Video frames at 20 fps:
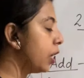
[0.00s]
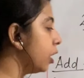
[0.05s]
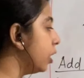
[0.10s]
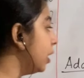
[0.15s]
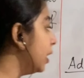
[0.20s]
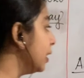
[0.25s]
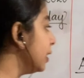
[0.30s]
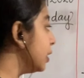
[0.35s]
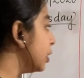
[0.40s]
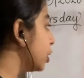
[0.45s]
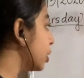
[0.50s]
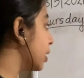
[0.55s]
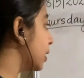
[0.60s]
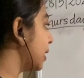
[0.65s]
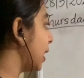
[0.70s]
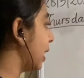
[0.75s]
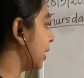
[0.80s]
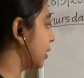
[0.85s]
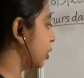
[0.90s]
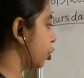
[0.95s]
Let's
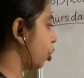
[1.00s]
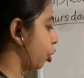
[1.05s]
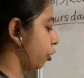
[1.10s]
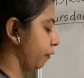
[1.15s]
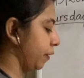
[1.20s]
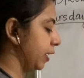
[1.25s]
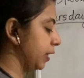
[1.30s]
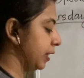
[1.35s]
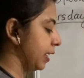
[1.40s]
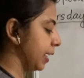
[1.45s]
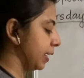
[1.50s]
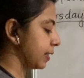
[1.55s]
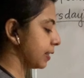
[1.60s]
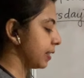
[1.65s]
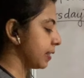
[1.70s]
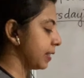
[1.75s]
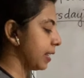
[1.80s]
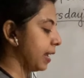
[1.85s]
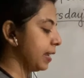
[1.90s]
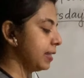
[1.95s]
start solving the
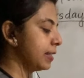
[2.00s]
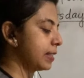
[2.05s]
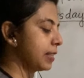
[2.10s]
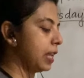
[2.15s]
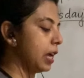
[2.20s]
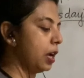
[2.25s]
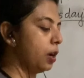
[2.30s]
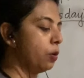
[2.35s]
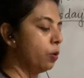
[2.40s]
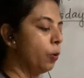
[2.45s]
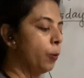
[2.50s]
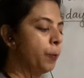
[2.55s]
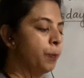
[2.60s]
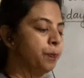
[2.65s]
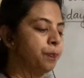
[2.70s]
exercise now.